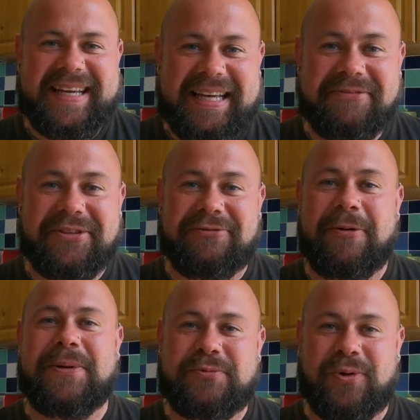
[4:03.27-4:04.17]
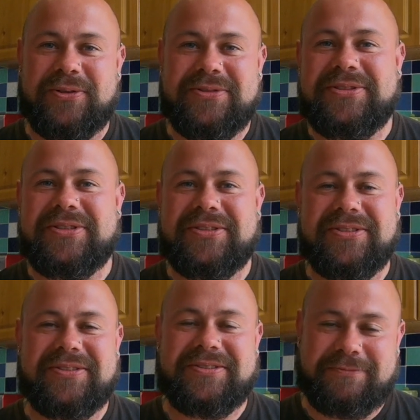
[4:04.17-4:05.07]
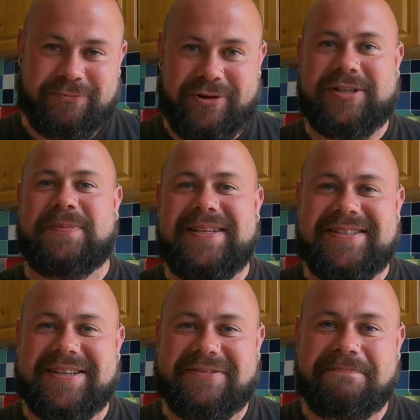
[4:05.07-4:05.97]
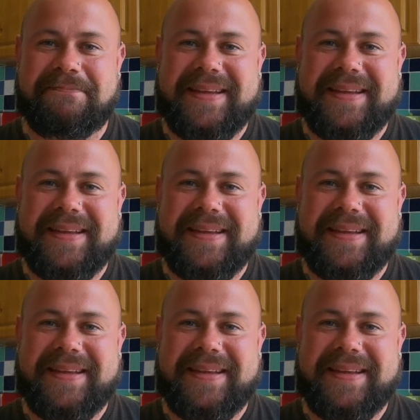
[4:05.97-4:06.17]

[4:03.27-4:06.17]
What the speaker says: even the rubbish ones were expensive.